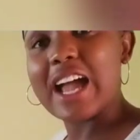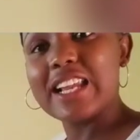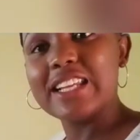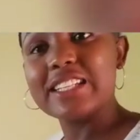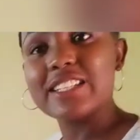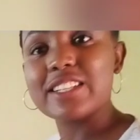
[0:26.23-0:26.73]

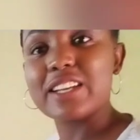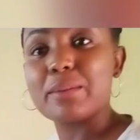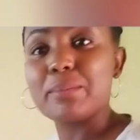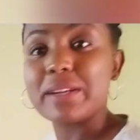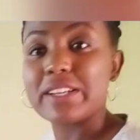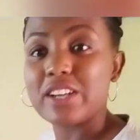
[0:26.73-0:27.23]

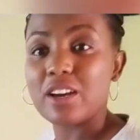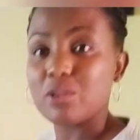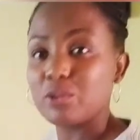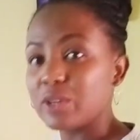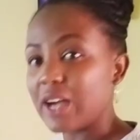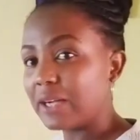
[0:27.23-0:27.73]
electric pressure
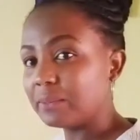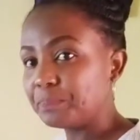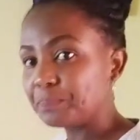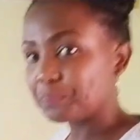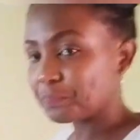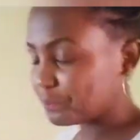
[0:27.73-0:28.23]
cooker,
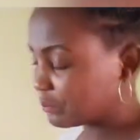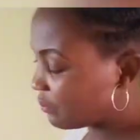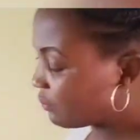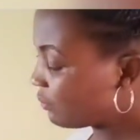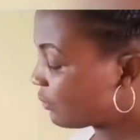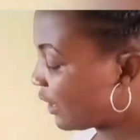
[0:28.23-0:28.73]

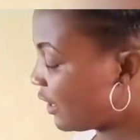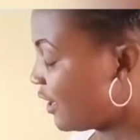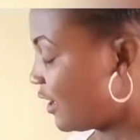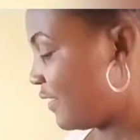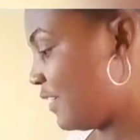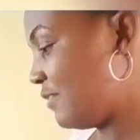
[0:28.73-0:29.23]

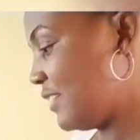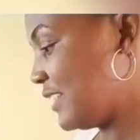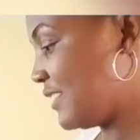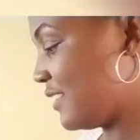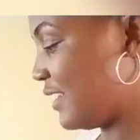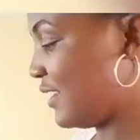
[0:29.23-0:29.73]
the first
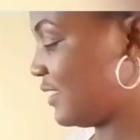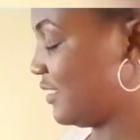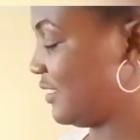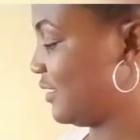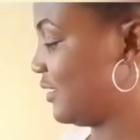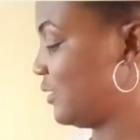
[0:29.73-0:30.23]
thing
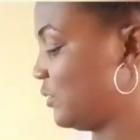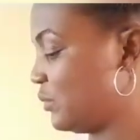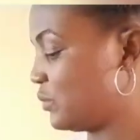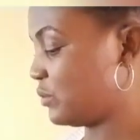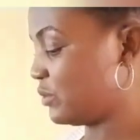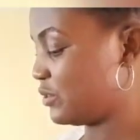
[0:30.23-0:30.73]
you
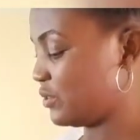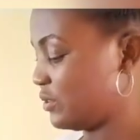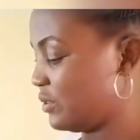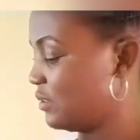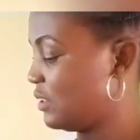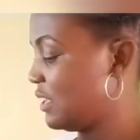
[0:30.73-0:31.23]
should
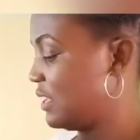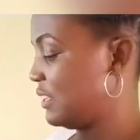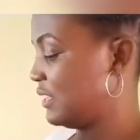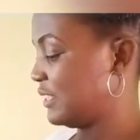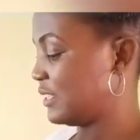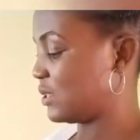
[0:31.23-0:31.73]
know
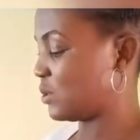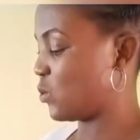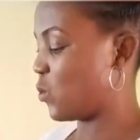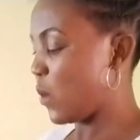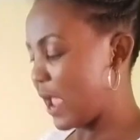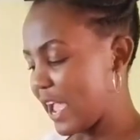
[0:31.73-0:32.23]
is
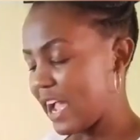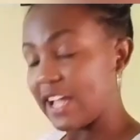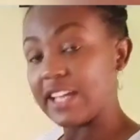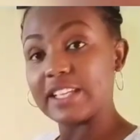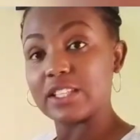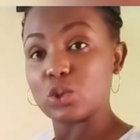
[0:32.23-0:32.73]
where
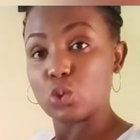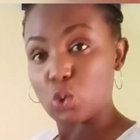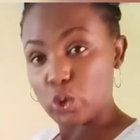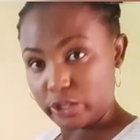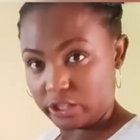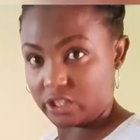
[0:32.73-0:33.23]
is
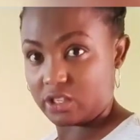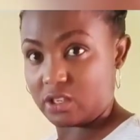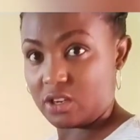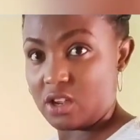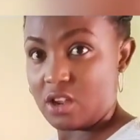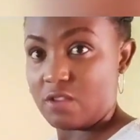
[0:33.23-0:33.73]
what
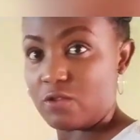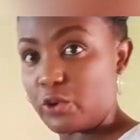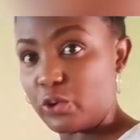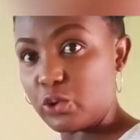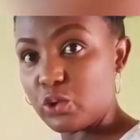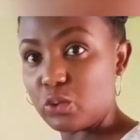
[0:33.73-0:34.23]
for
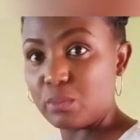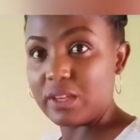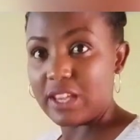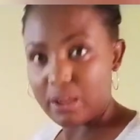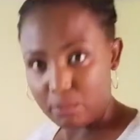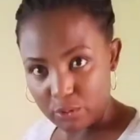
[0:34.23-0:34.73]
you to
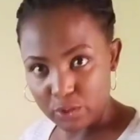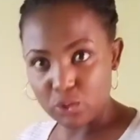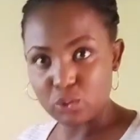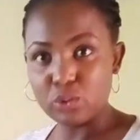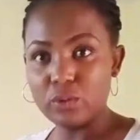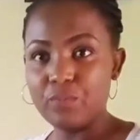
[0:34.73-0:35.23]
be able
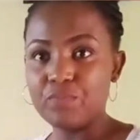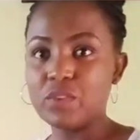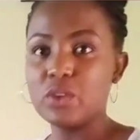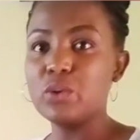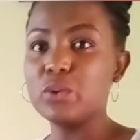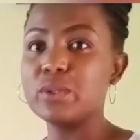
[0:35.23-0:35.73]
to
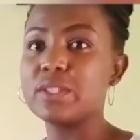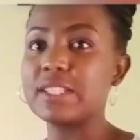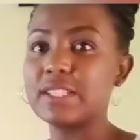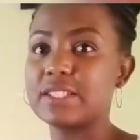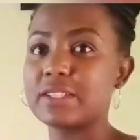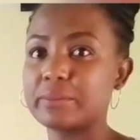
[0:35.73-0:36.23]
use
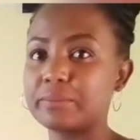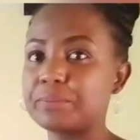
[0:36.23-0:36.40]
it.